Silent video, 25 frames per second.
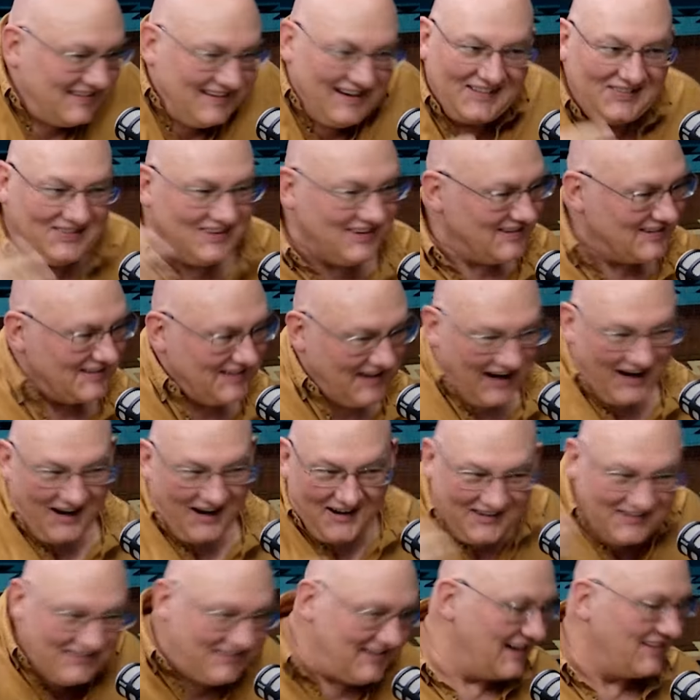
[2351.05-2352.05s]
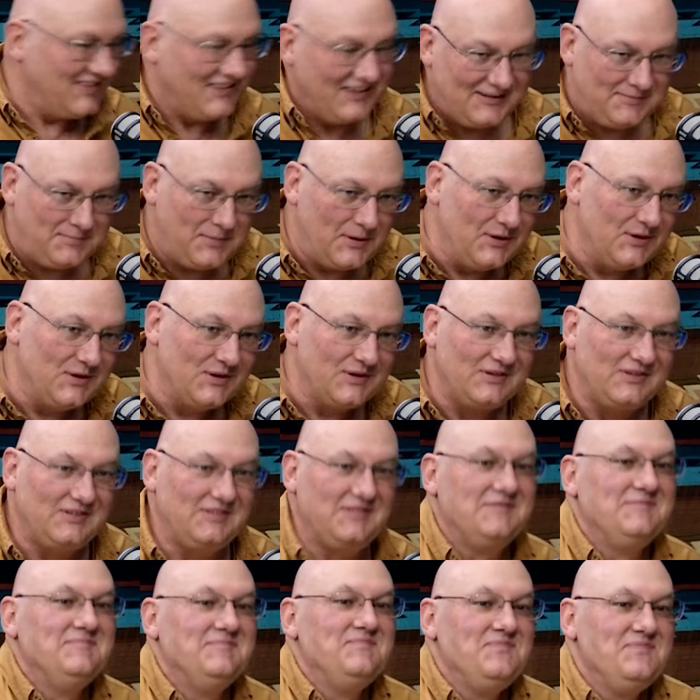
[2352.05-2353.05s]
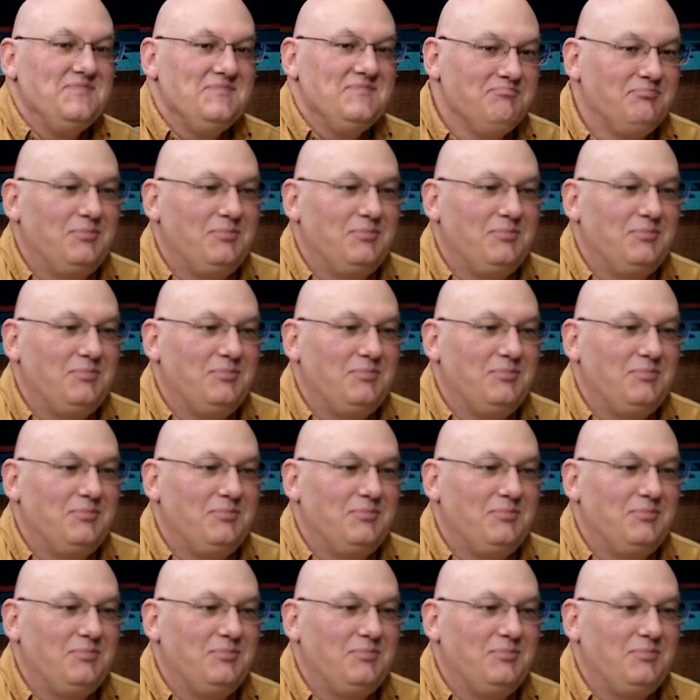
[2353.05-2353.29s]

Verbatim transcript: get the mm-hmm. scary, get the spooks,